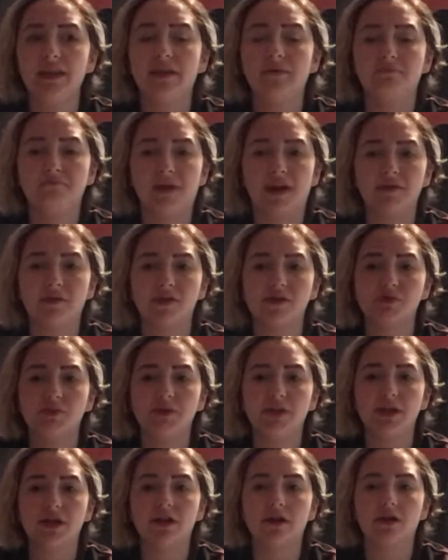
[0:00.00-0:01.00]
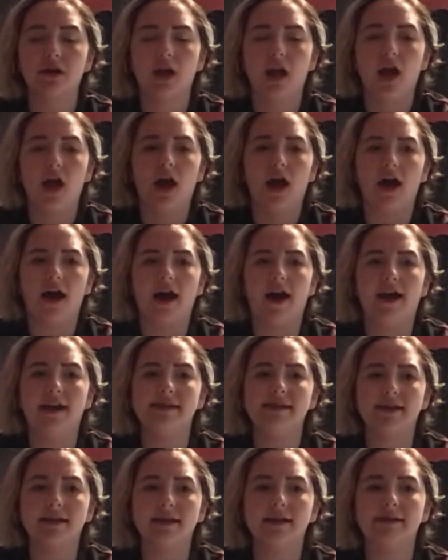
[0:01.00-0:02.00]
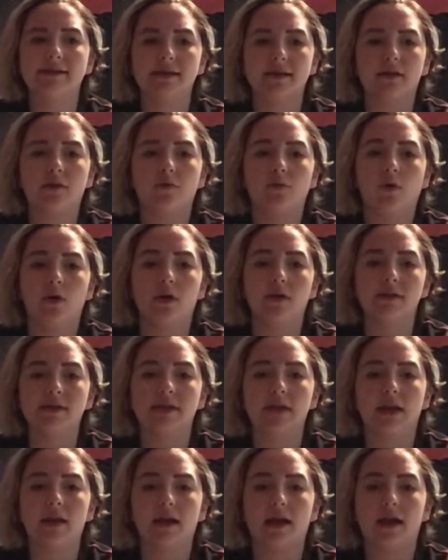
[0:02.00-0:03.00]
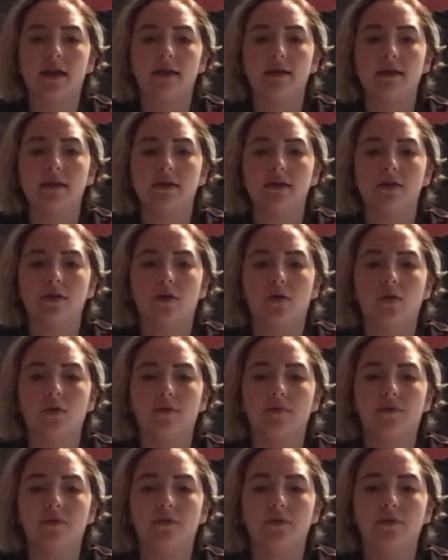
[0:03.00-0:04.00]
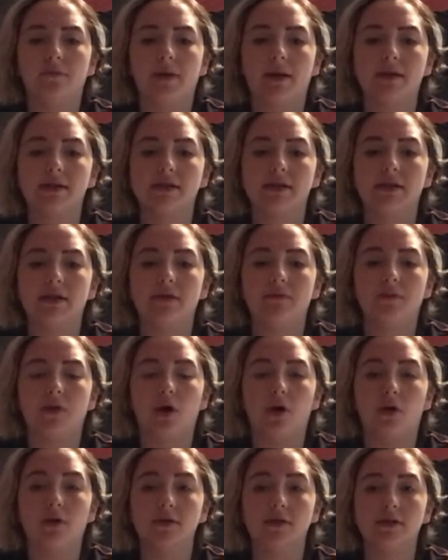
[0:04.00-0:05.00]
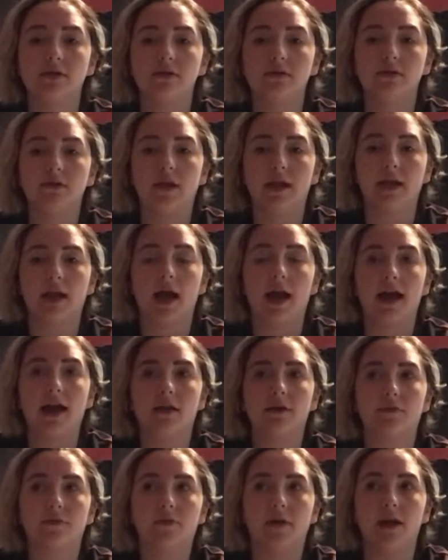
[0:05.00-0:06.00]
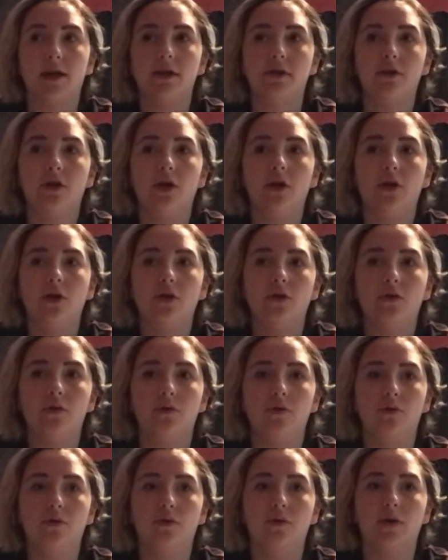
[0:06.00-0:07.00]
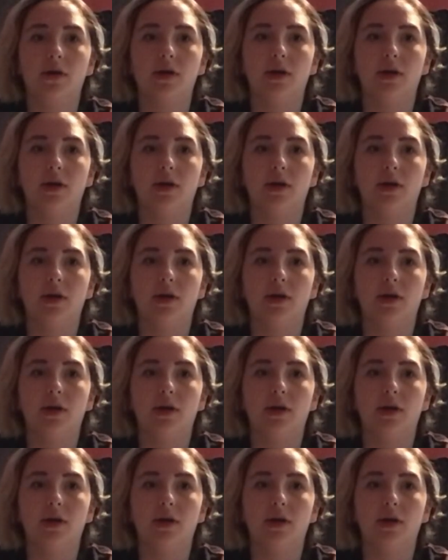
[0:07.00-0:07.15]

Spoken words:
My freshman year, I did get sick once and I needed the cold and flu medicine, but also like I had a friend who